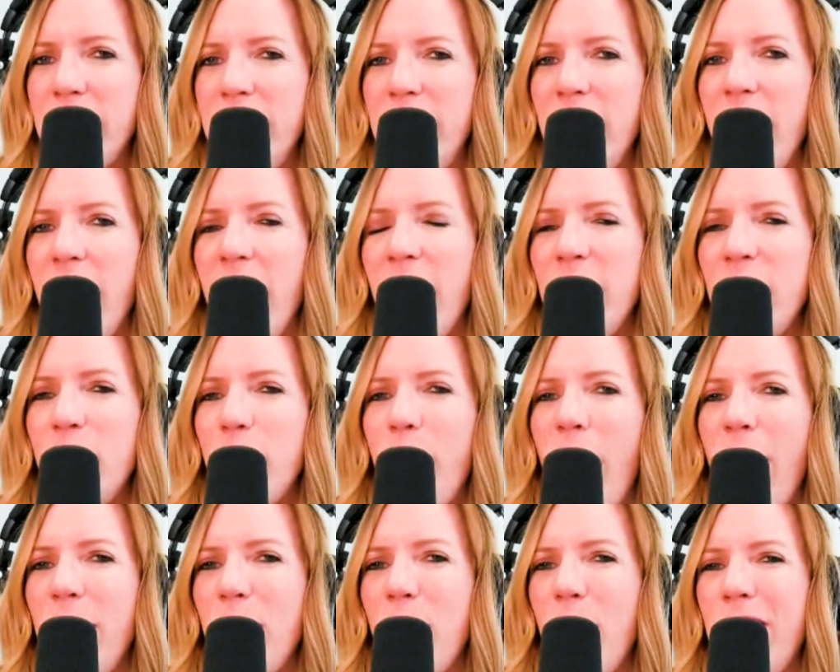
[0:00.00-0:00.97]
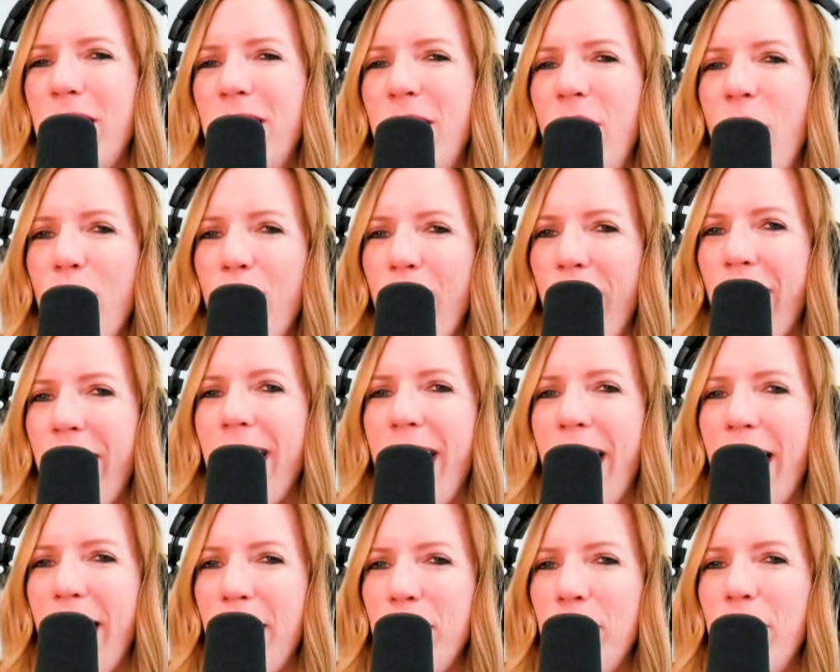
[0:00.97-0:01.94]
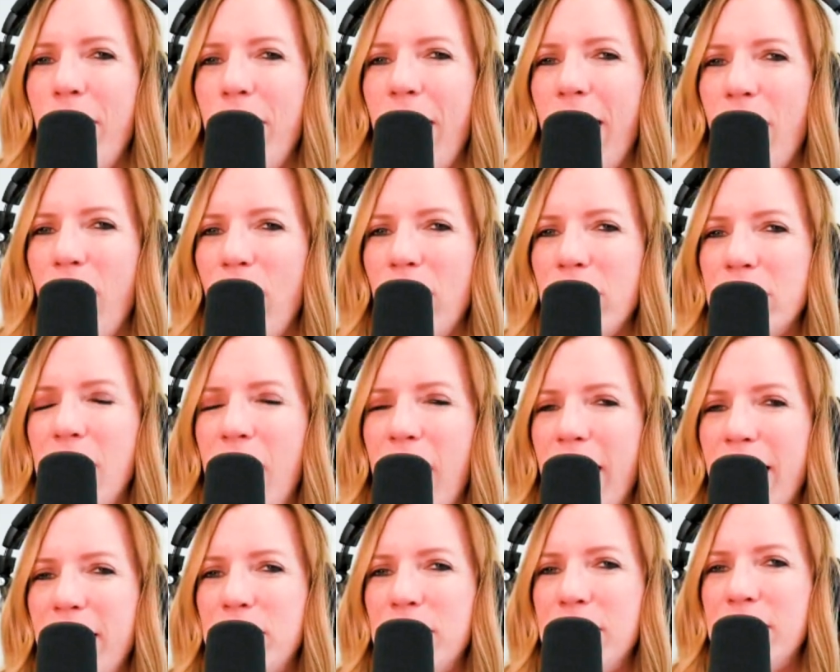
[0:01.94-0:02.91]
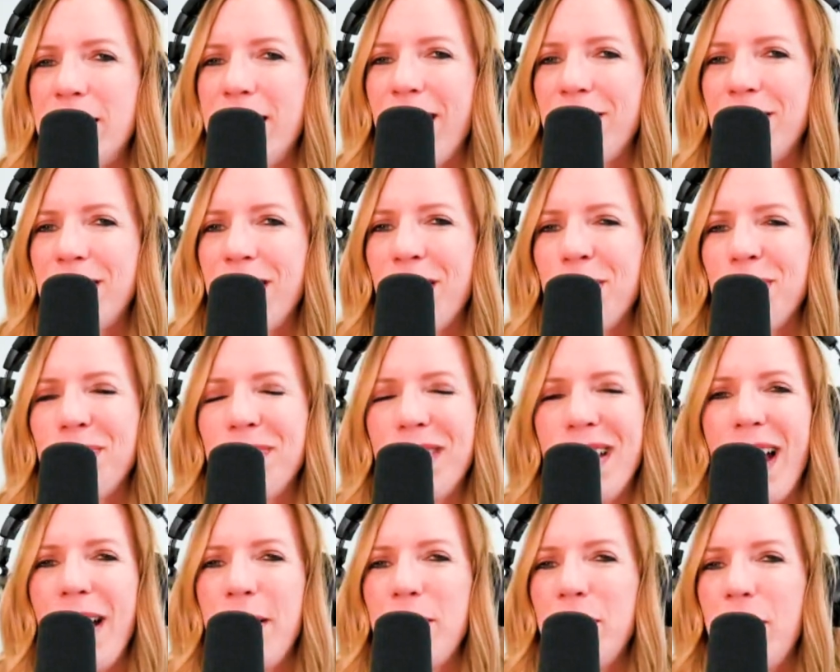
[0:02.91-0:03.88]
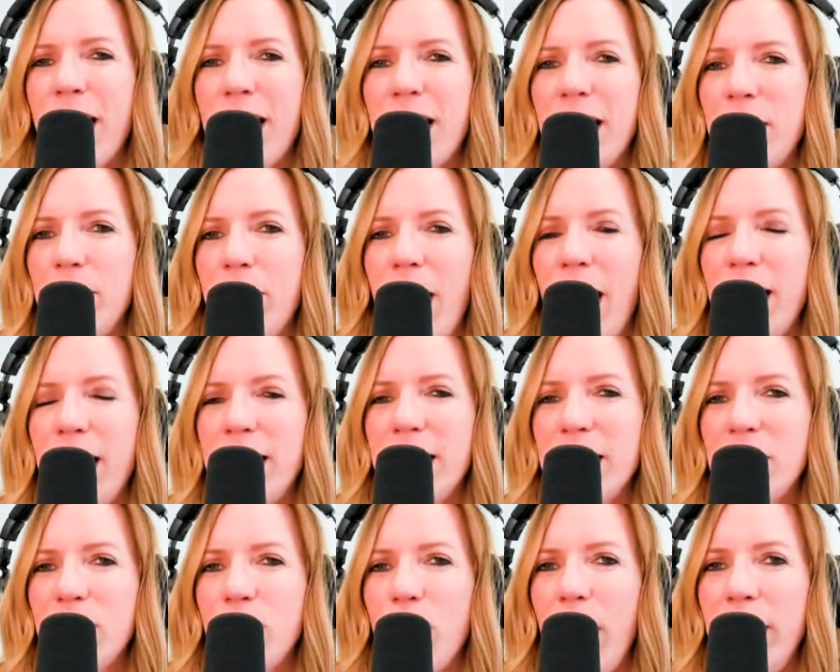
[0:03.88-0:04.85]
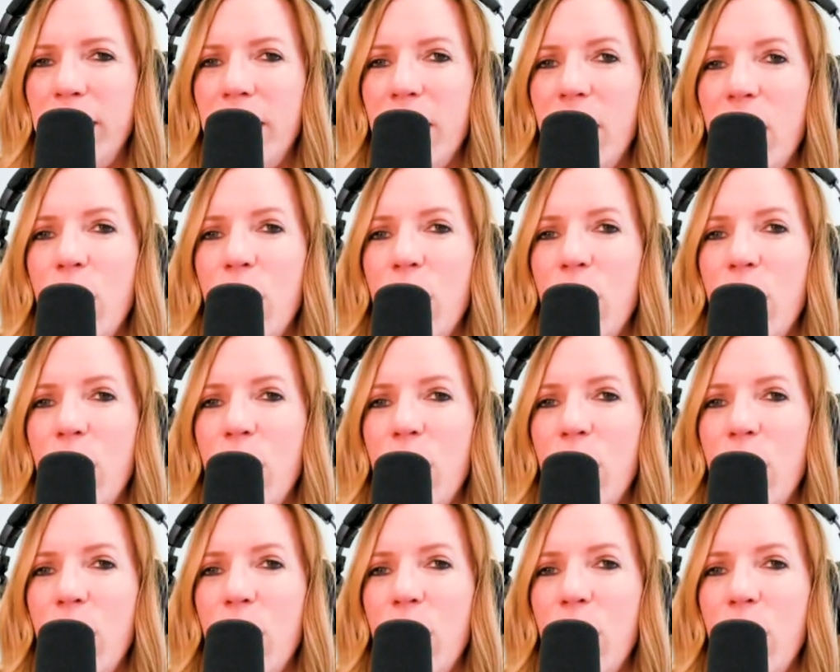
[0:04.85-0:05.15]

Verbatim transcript: And they'll probably want to know where I am at all times and stuff. So I'm not going to apply to this one.